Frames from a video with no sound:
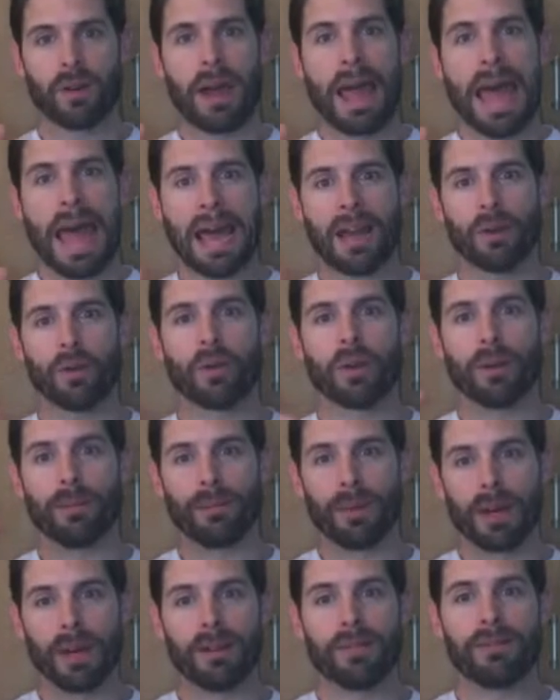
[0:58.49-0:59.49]
at or
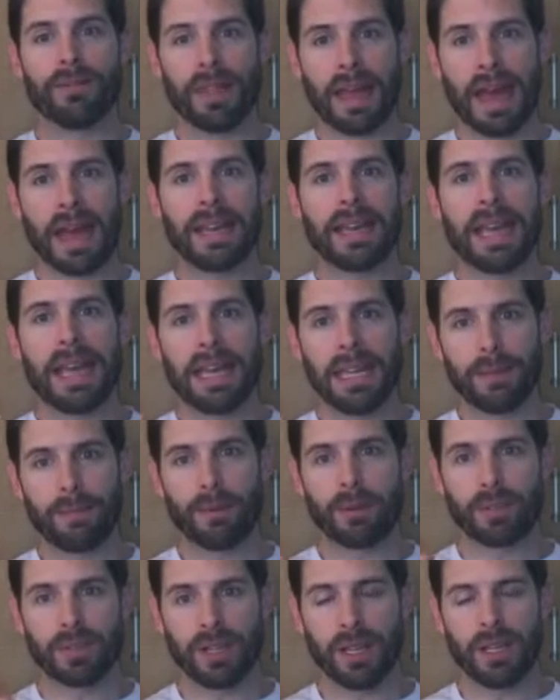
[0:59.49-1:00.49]
above that
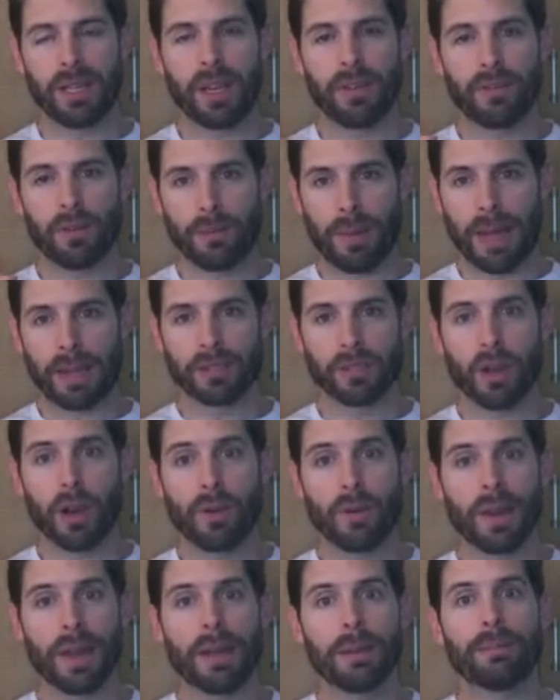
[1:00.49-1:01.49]
80% of your max
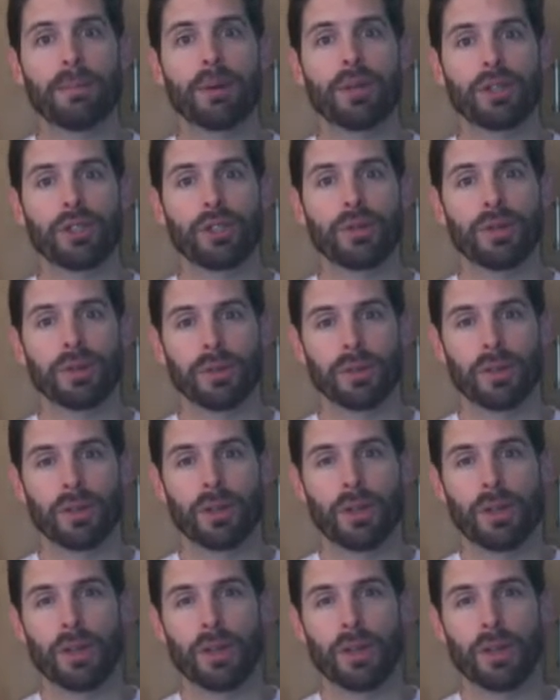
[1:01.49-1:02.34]
heart rate, puts you in